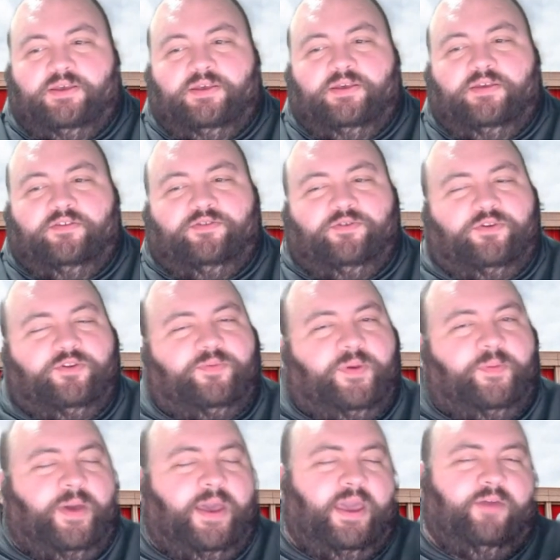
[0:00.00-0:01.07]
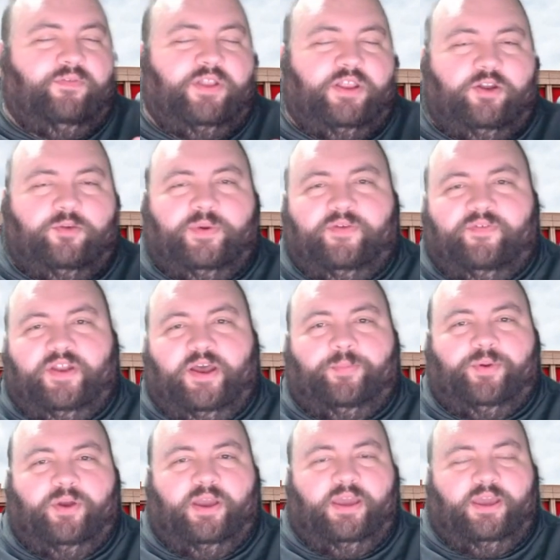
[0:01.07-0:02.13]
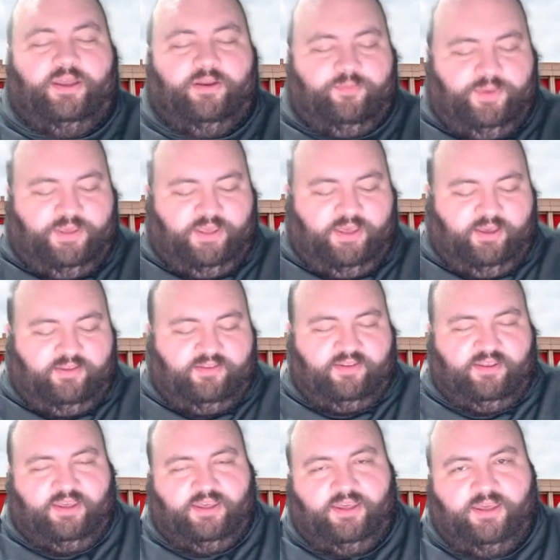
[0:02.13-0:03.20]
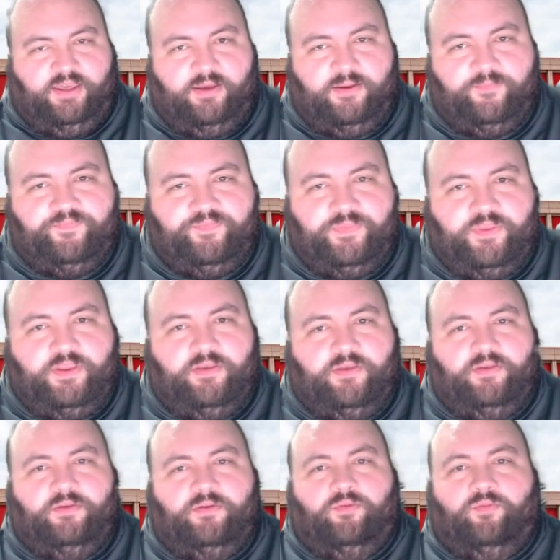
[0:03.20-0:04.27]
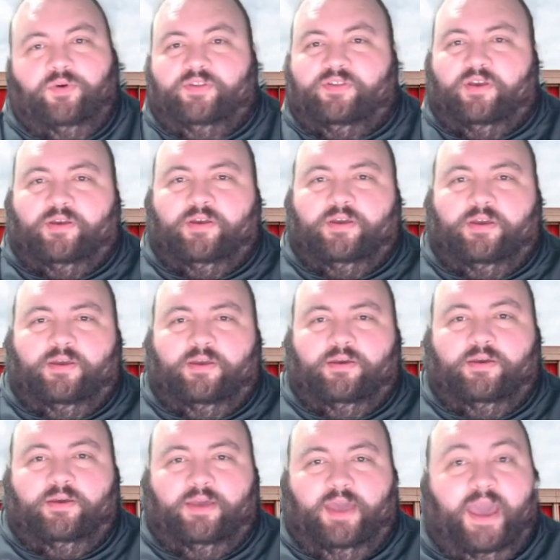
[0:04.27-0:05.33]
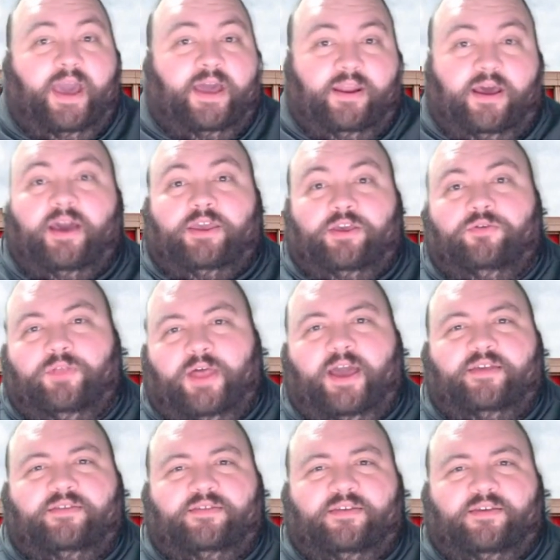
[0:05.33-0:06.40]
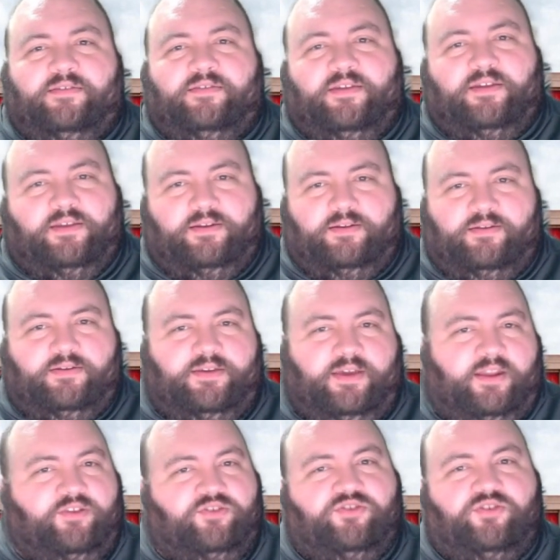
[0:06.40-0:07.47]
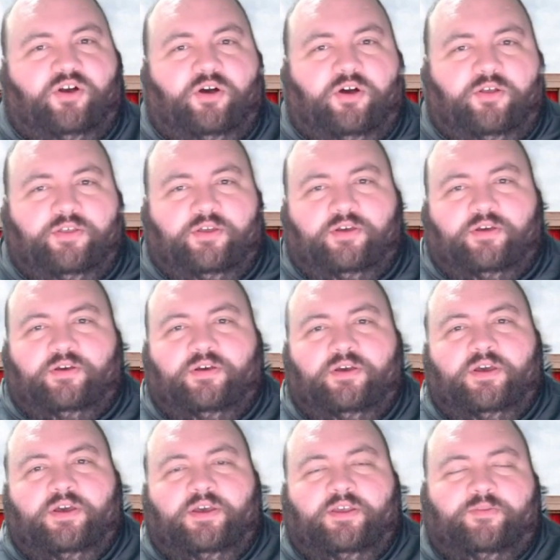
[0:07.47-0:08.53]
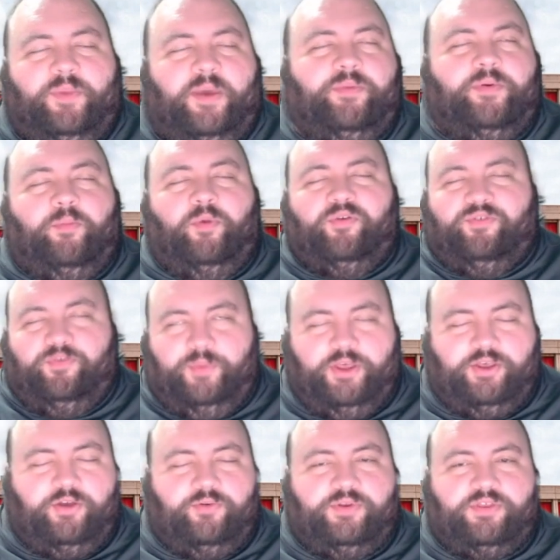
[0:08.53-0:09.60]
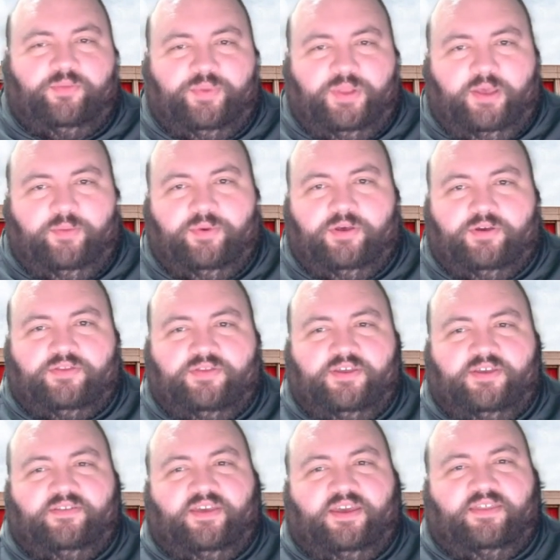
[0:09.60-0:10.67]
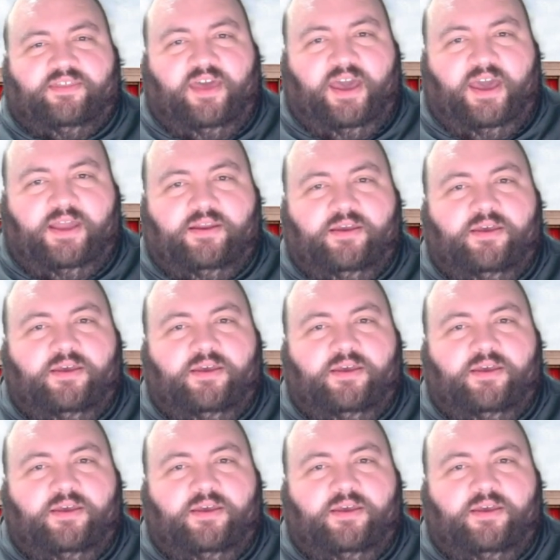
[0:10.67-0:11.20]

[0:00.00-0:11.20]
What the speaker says: Sorsby might have a little bit of an upper hand because he was at IU last season and kind of saw maybe more familiar with the playbook, things like that.